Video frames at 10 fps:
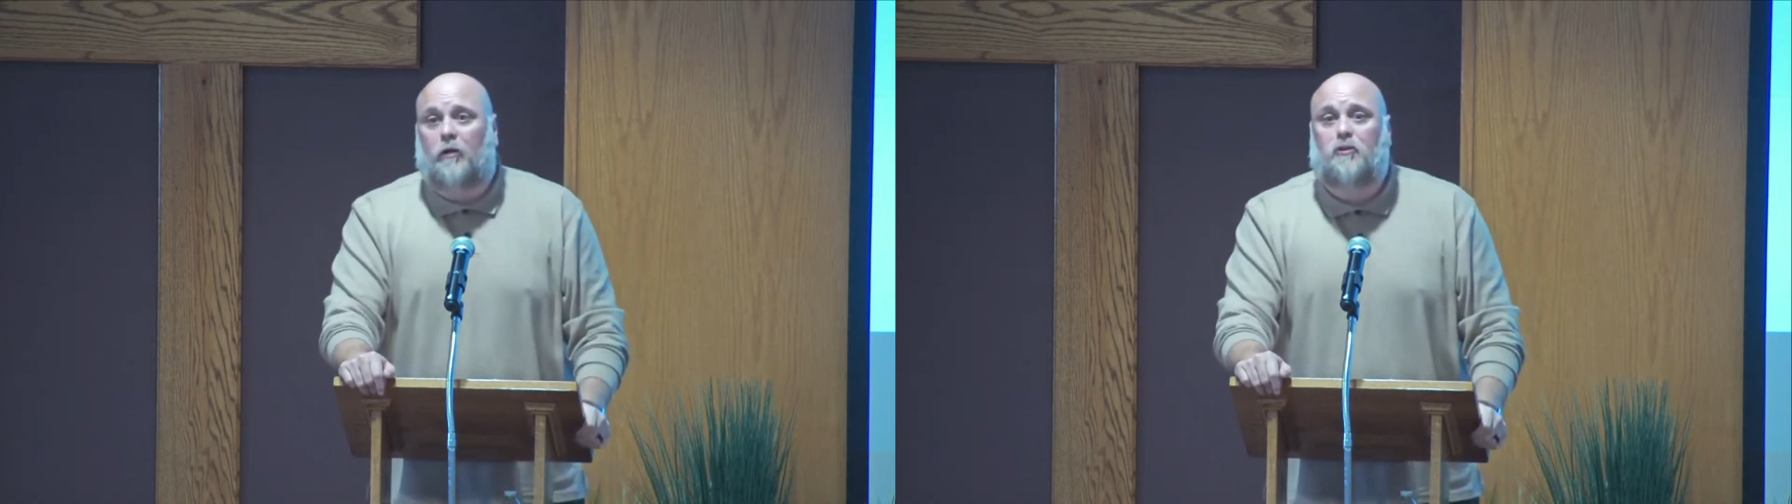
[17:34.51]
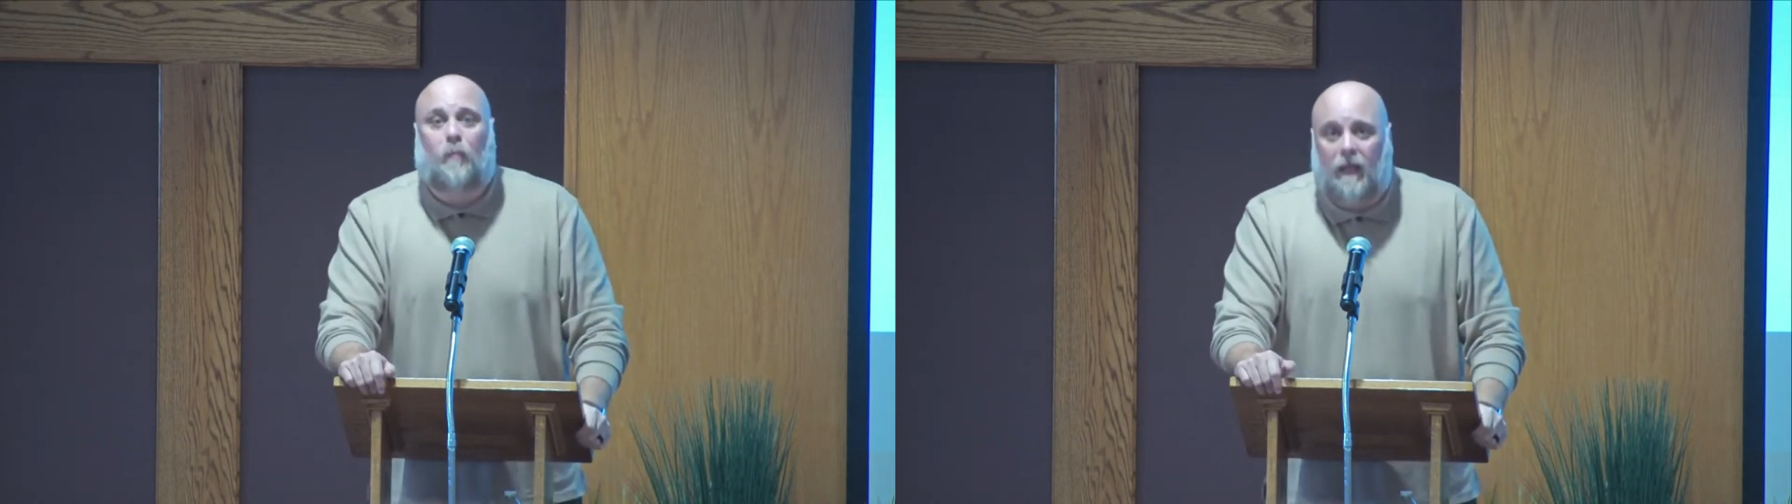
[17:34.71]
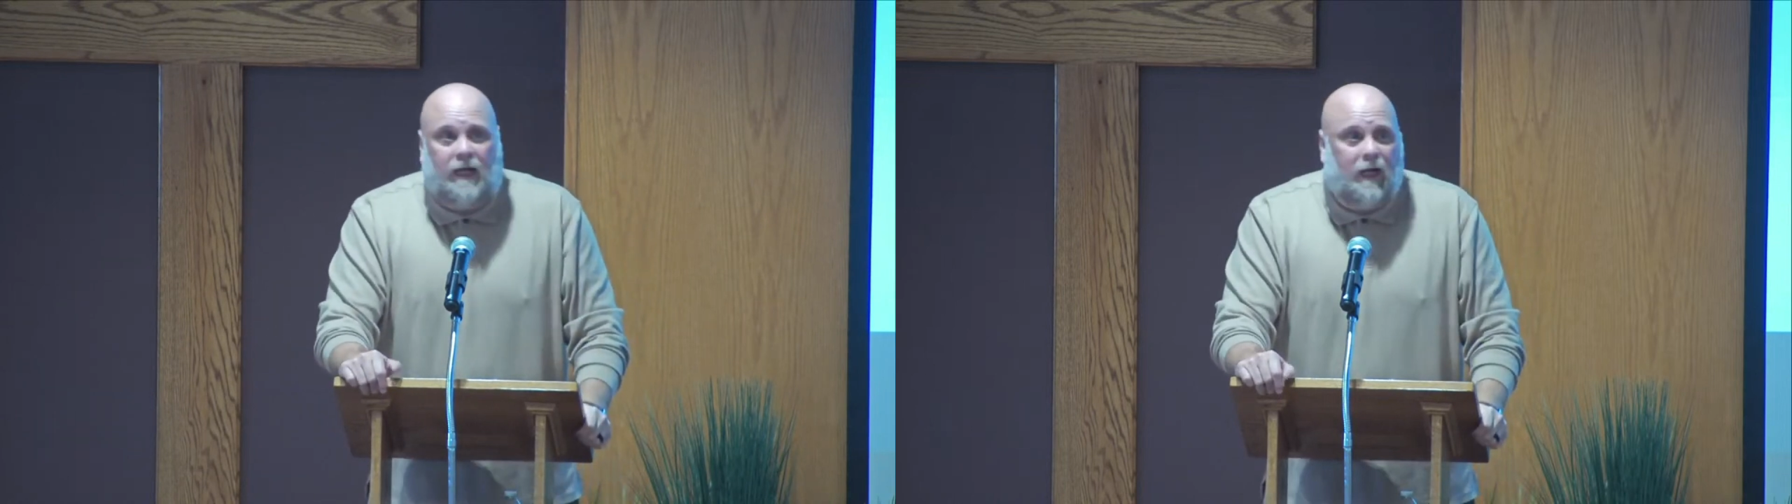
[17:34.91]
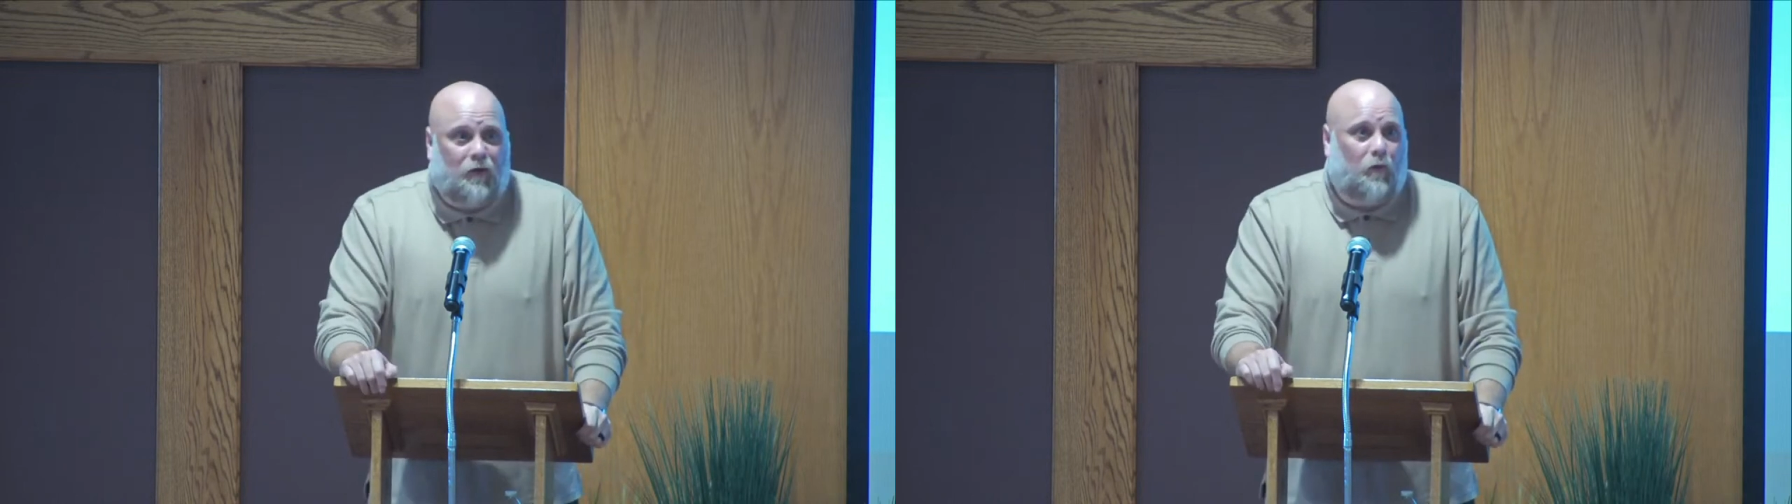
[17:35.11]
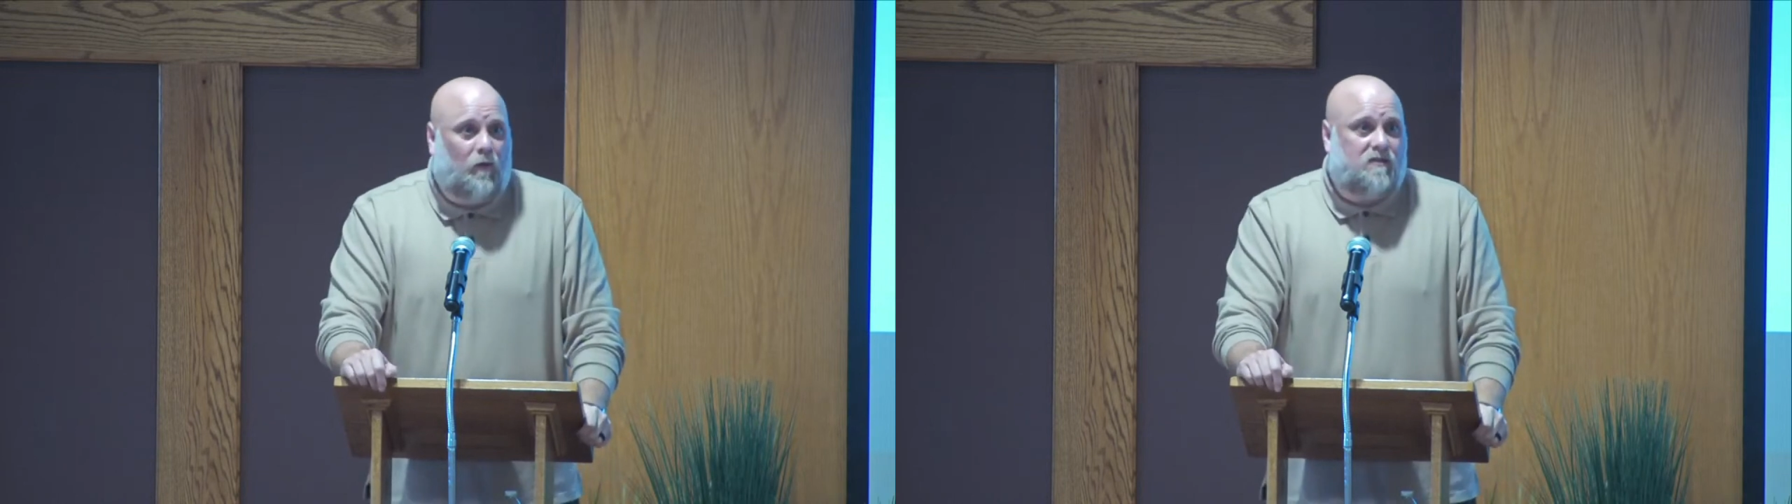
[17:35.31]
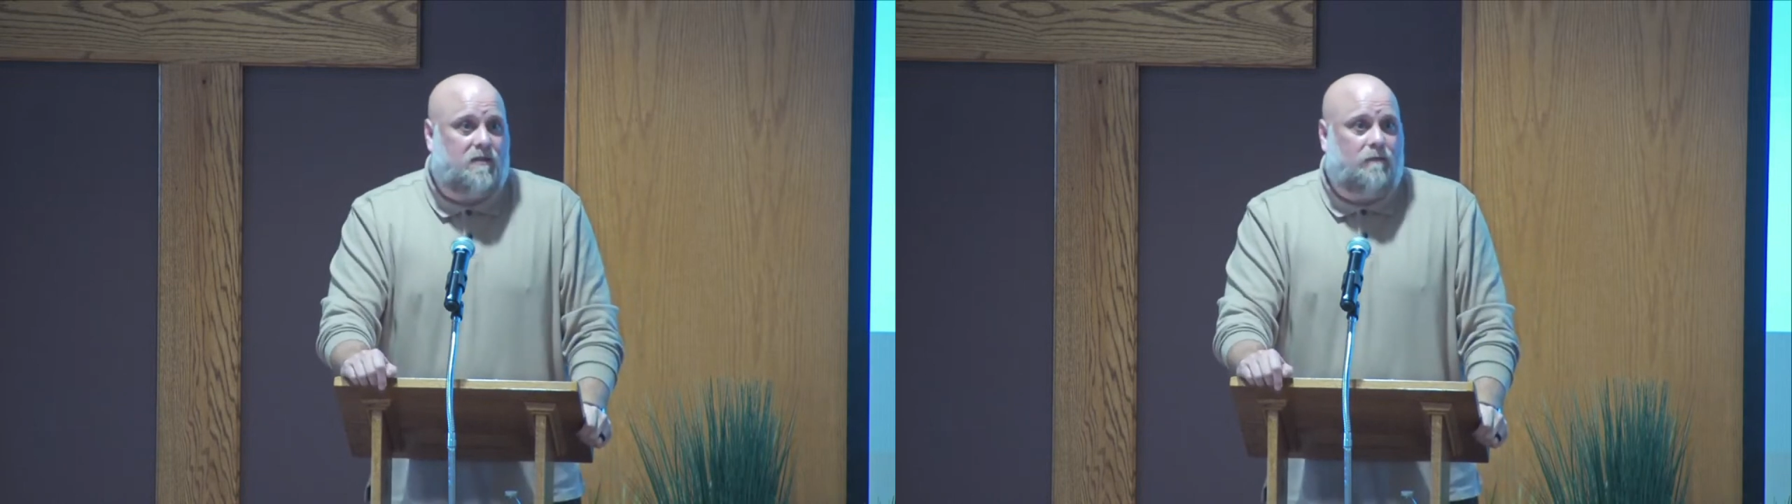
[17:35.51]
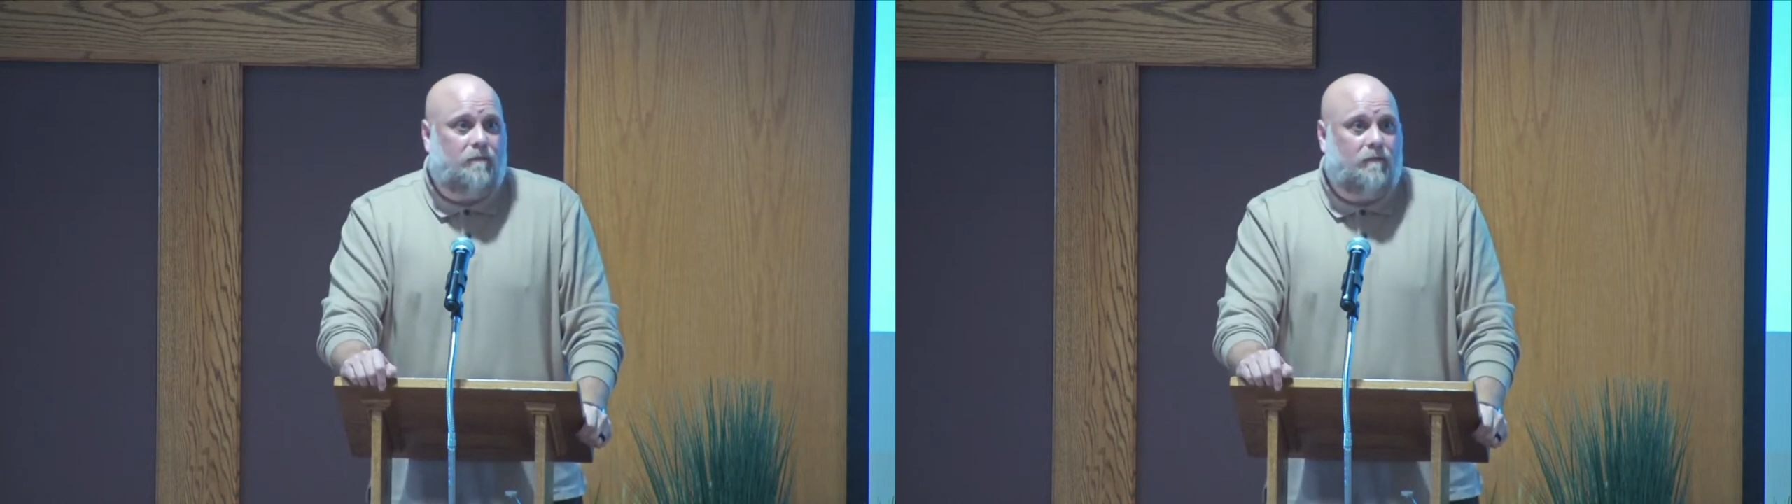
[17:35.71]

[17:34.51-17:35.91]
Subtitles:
to any other wisdom.